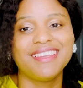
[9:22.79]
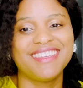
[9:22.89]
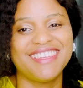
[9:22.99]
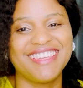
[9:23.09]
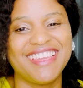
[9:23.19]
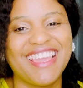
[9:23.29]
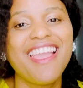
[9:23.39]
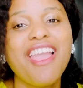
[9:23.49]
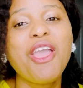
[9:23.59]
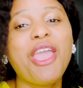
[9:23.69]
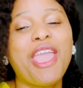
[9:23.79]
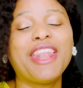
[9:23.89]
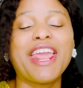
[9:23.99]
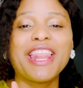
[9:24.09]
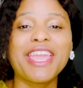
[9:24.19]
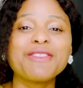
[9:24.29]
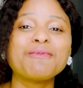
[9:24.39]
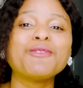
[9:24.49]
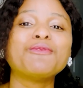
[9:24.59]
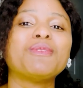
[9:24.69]
And I like the
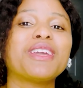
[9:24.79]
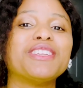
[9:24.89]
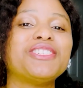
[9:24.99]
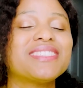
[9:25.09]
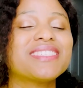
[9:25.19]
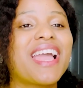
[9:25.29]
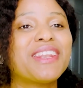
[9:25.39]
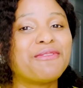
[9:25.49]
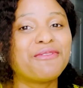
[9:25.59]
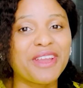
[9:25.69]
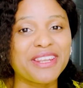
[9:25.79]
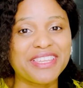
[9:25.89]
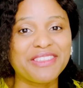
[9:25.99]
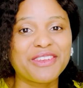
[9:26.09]
movie because she's kind of funny.